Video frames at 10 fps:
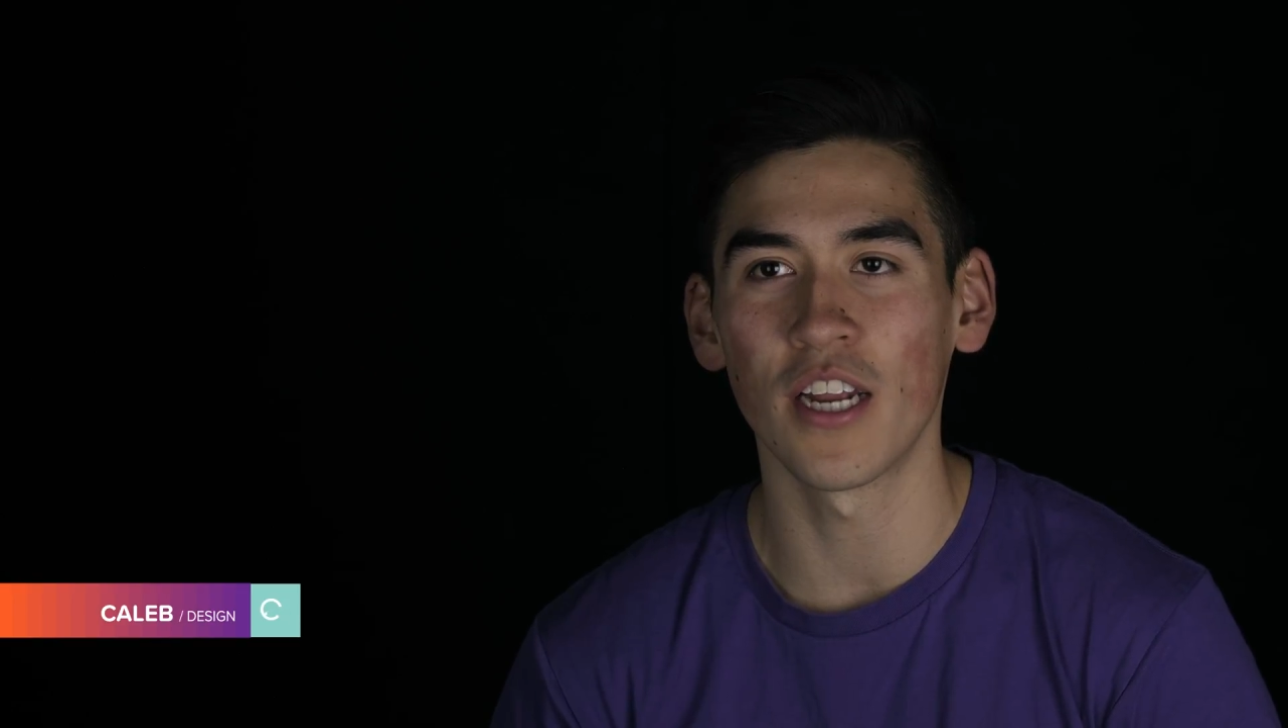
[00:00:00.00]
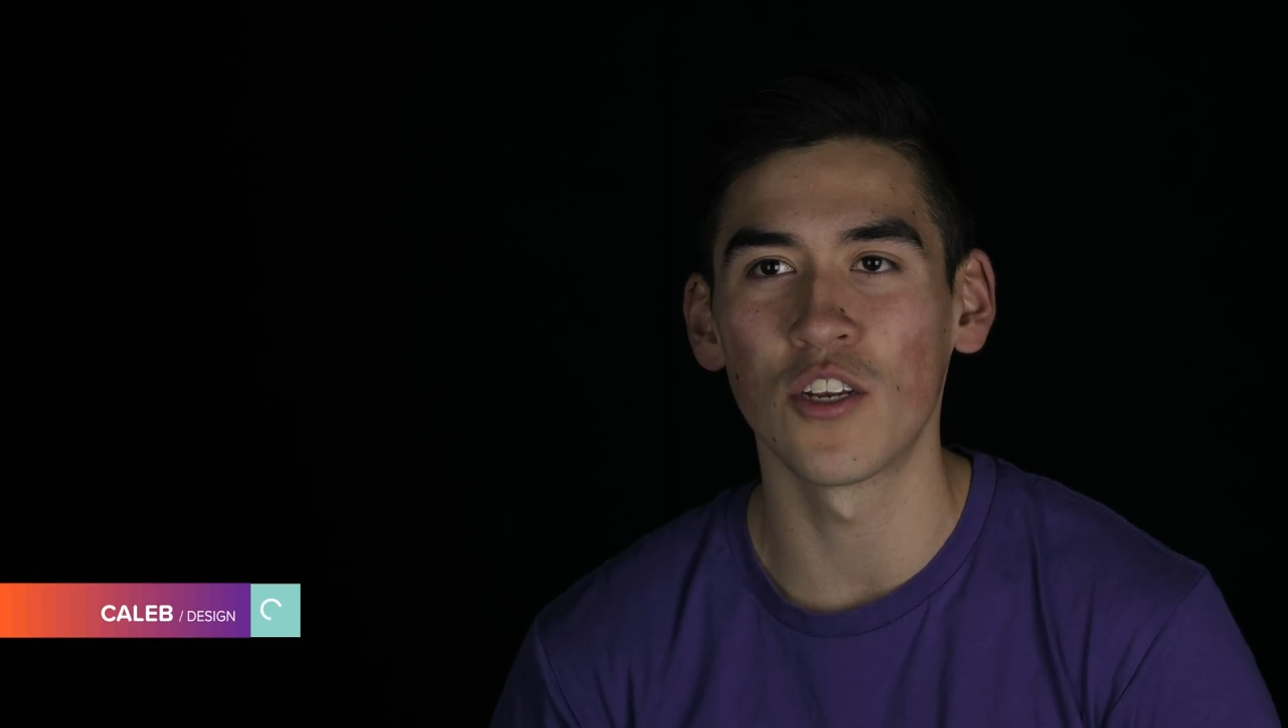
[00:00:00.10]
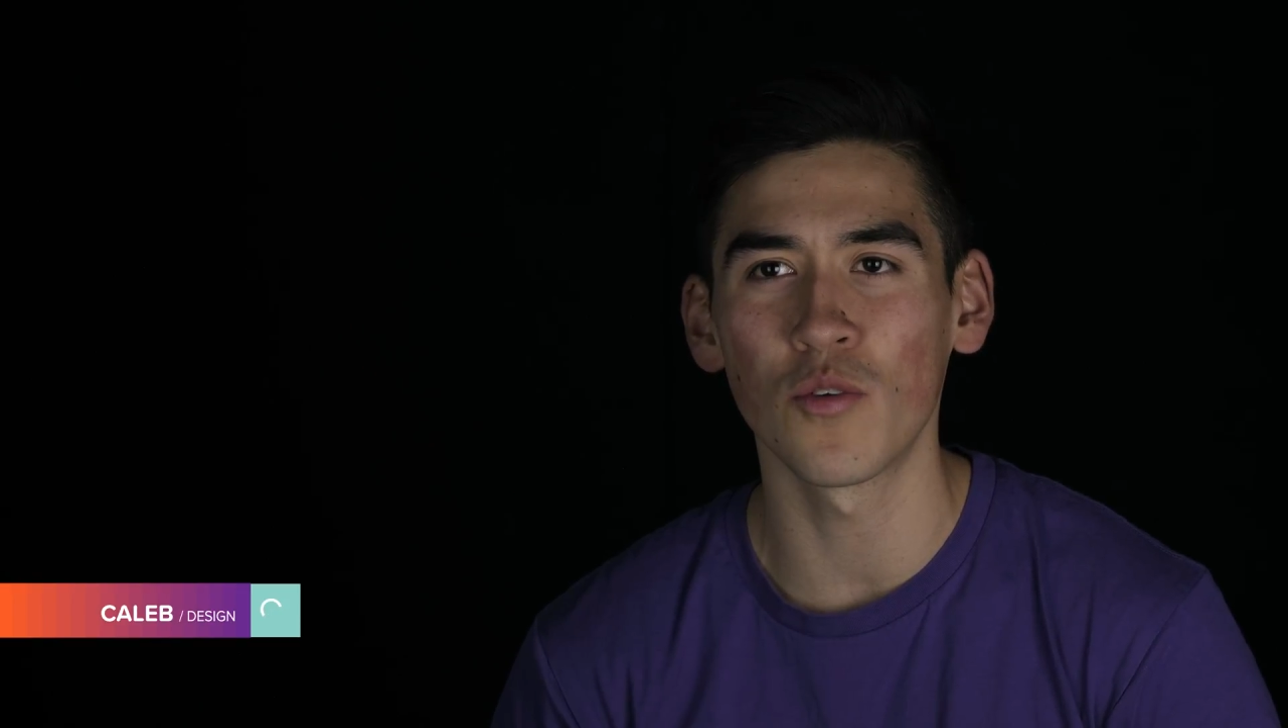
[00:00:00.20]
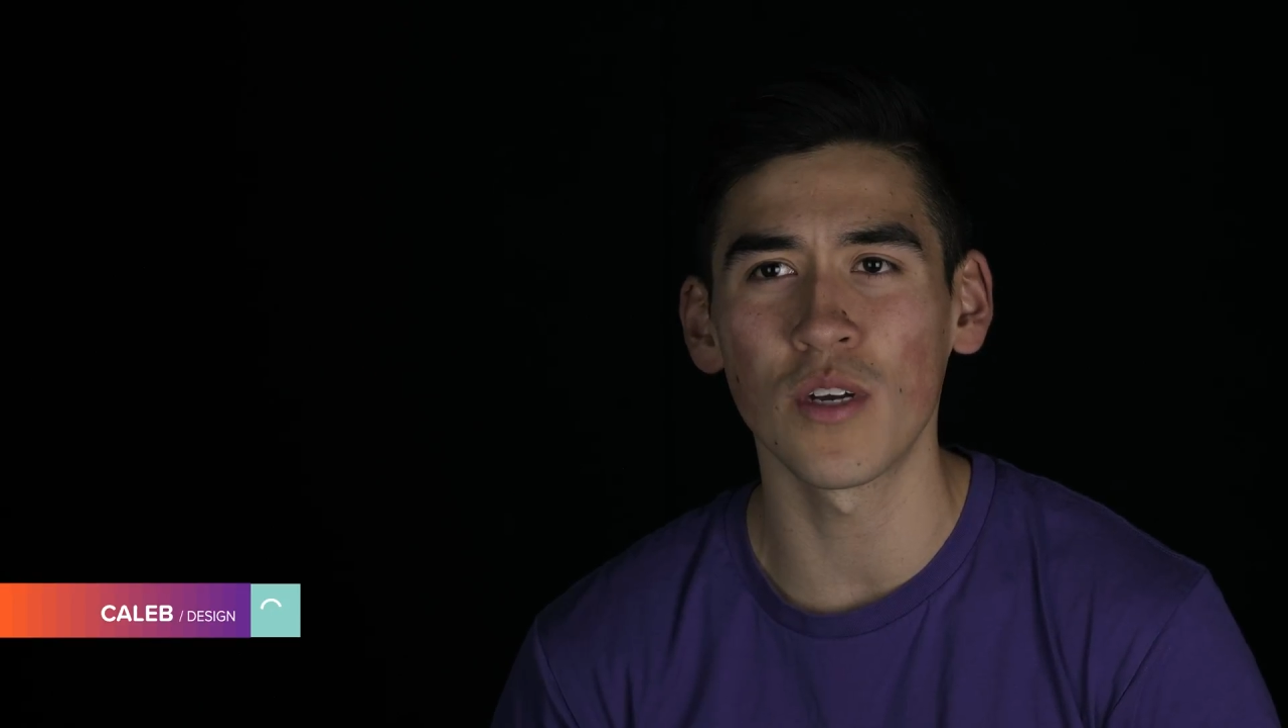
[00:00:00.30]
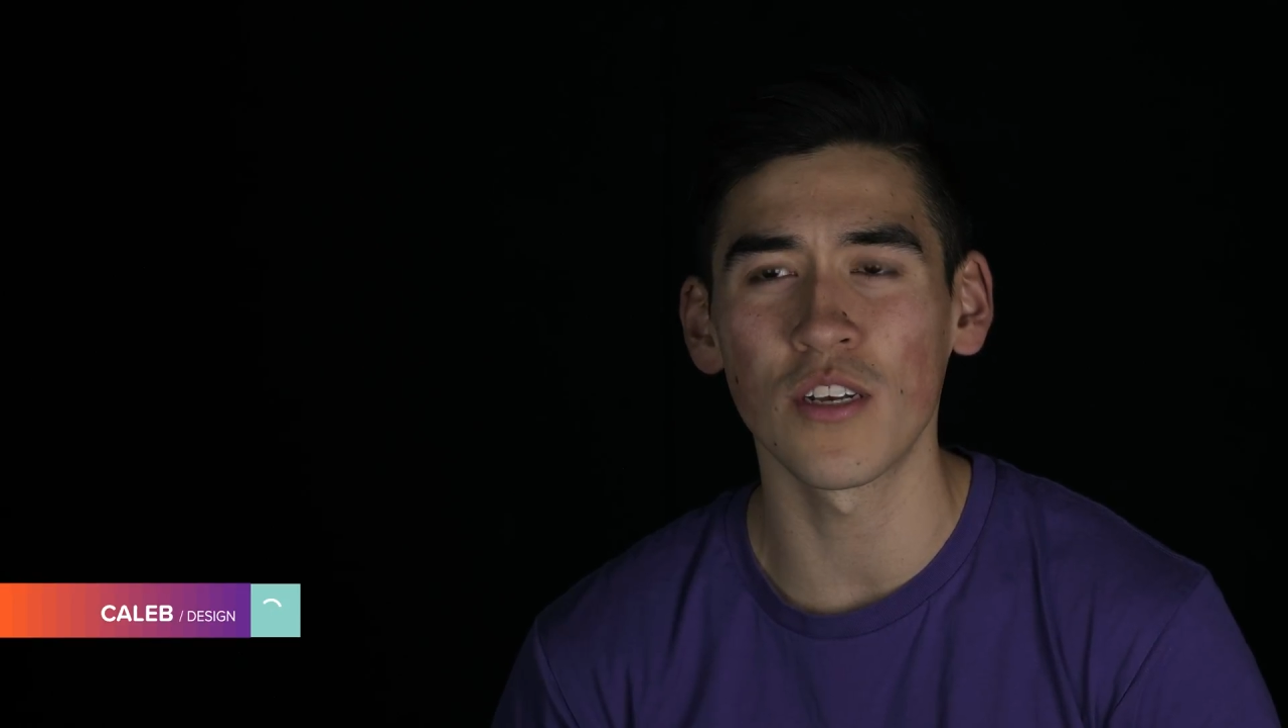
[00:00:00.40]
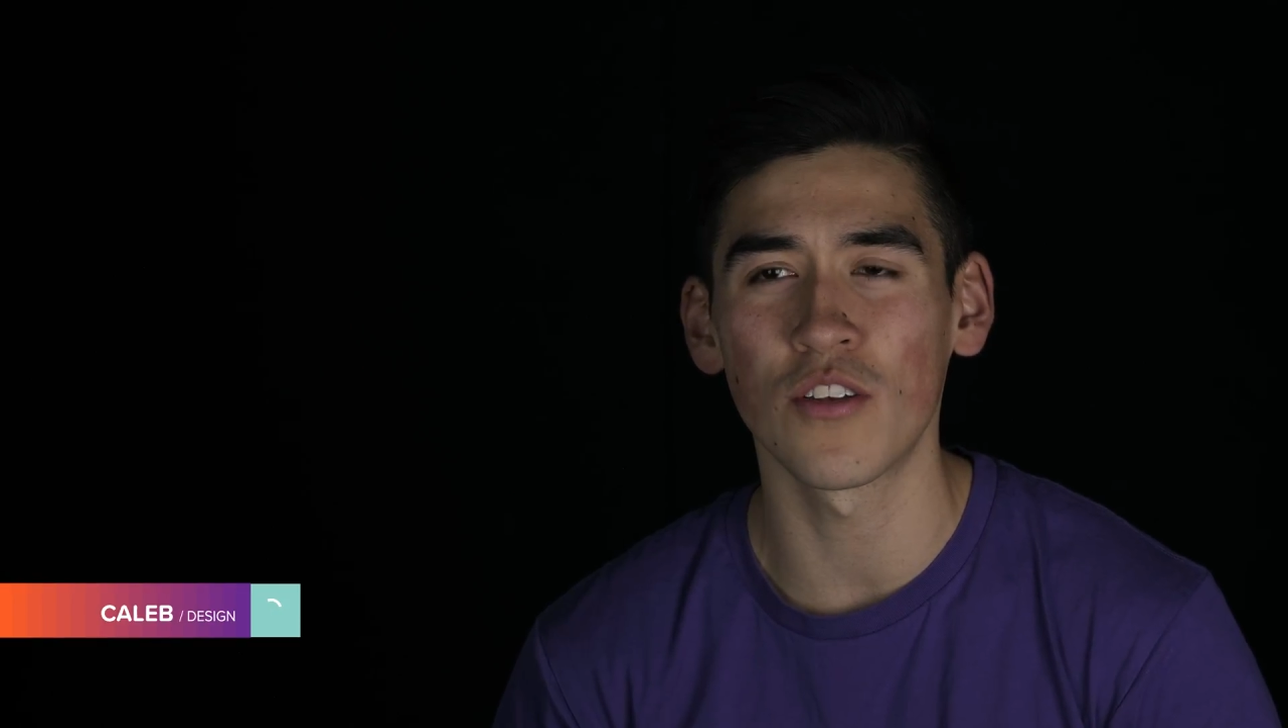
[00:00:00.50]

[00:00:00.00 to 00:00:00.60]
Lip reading: and doing